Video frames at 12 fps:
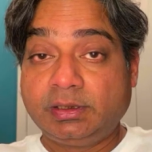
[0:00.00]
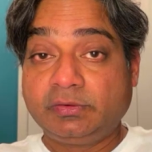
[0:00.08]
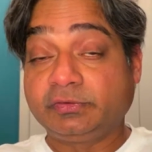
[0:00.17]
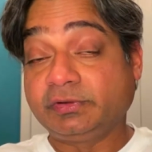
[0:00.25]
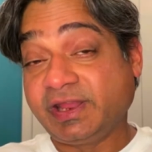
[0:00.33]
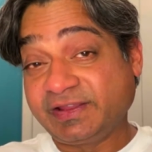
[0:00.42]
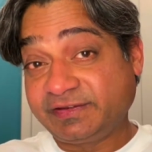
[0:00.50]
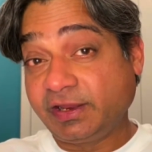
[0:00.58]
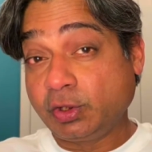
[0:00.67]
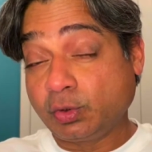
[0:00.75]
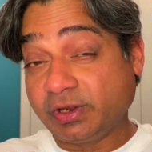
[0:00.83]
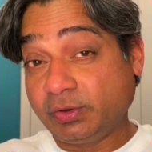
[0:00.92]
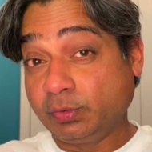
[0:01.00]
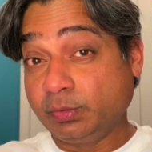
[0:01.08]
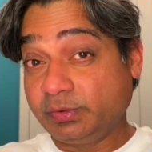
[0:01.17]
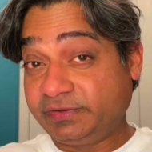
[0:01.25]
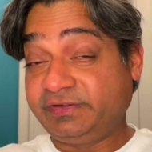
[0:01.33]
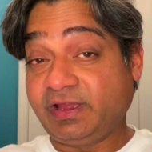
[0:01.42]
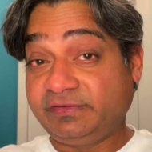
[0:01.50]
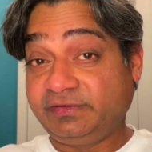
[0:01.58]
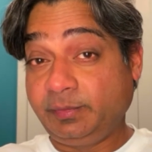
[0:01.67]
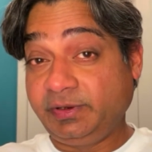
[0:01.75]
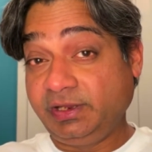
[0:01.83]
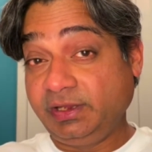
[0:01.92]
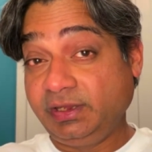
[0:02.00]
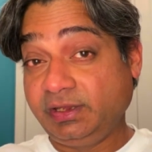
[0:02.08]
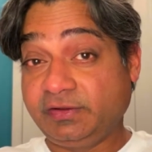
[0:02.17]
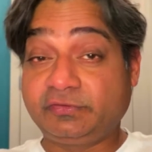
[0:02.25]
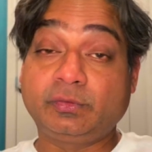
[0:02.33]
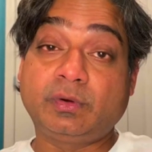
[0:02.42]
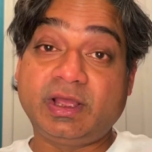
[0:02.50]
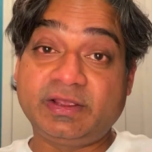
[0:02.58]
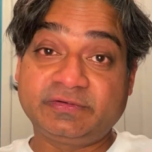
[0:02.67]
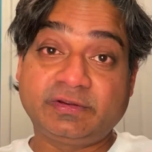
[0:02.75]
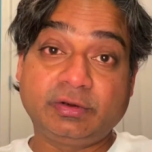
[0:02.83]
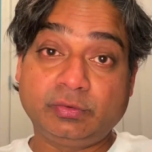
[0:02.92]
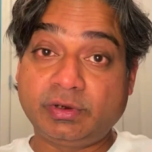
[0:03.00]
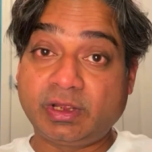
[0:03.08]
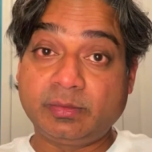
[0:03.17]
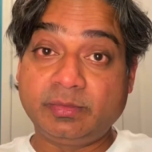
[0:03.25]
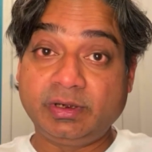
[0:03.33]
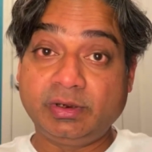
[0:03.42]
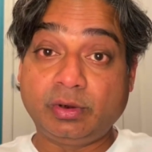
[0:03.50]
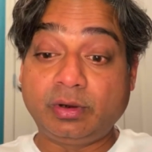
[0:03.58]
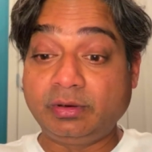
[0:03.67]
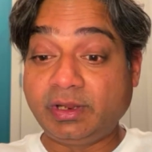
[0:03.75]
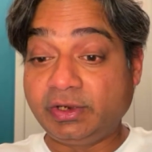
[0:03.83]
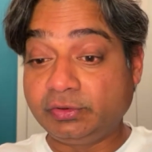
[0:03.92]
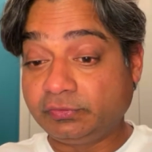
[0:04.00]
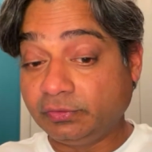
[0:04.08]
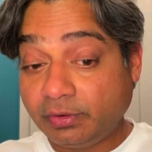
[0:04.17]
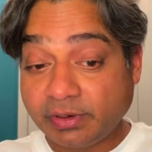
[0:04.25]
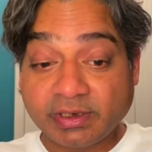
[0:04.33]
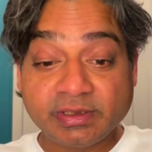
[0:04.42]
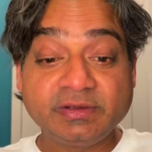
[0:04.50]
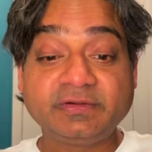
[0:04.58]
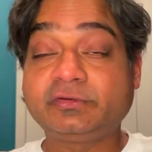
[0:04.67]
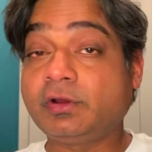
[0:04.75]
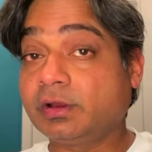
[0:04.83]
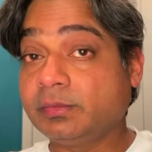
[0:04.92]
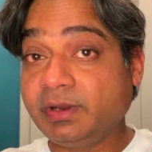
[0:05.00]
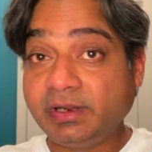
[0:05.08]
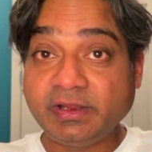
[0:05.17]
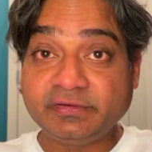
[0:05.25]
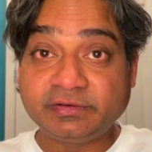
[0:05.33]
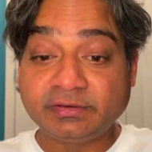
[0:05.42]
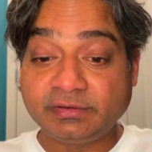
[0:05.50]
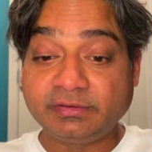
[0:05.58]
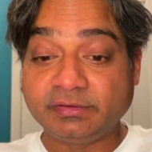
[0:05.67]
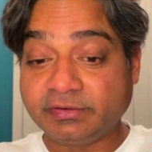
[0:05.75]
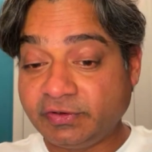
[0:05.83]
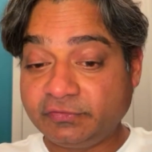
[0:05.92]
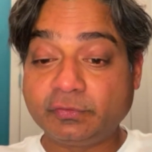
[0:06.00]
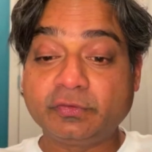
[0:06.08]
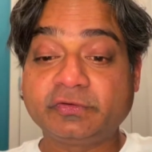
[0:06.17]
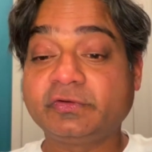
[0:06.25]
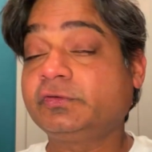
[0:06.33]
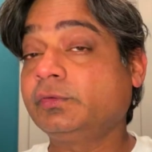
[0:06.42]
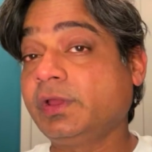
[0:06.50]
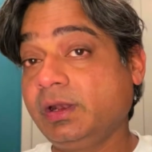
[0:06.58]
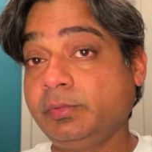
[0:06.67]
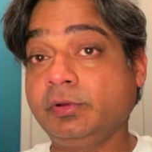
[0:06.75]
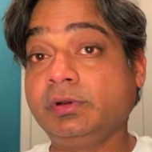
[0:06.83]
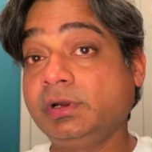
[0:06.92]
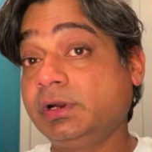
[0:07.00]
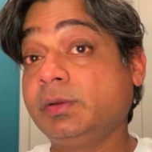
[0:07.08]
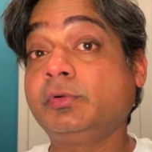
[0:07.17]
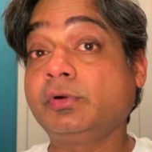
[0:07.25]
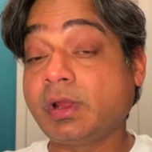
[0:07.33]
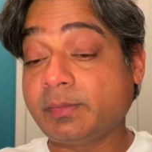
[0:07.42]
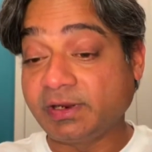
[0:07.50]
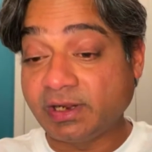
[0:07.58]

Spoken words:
So the next thing you can do with ChatGPT is to ask it to recommend online tutorials, documentation, resources to help you learn a programming